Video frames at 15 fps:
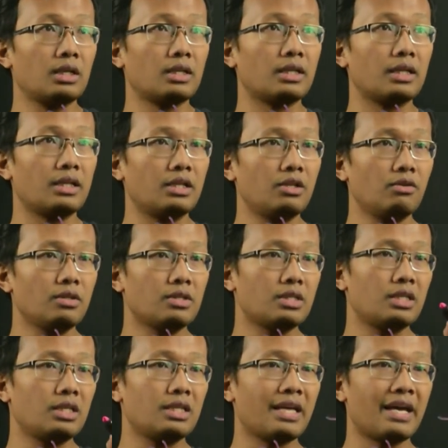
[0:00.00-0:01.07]
then you'll
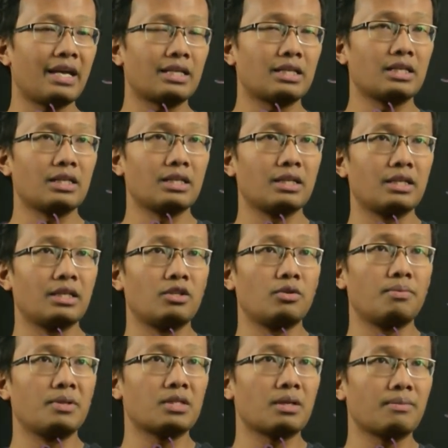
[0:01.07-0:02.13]
see that it would
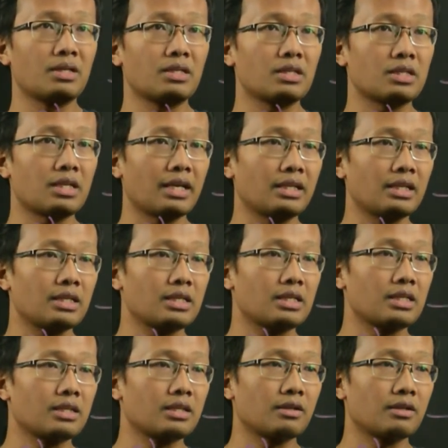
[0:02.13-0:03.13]
be something just like this.